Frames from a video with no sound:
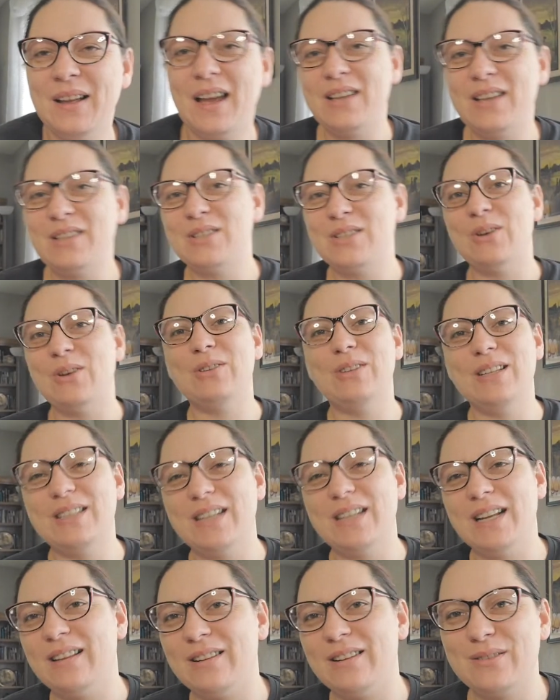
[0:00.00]
I showed the
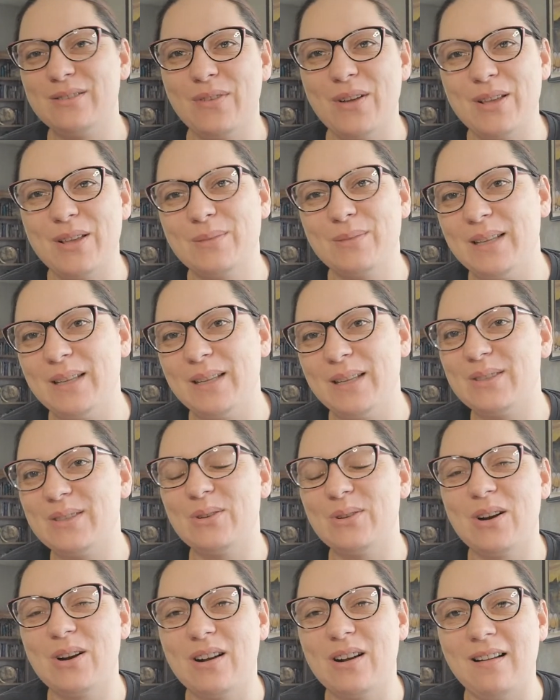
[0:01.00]
Taylors Falls Bead
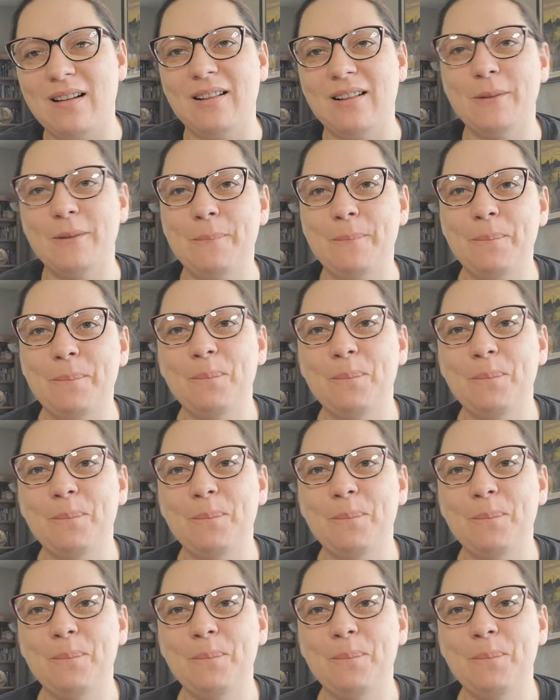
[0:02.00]
Store haul.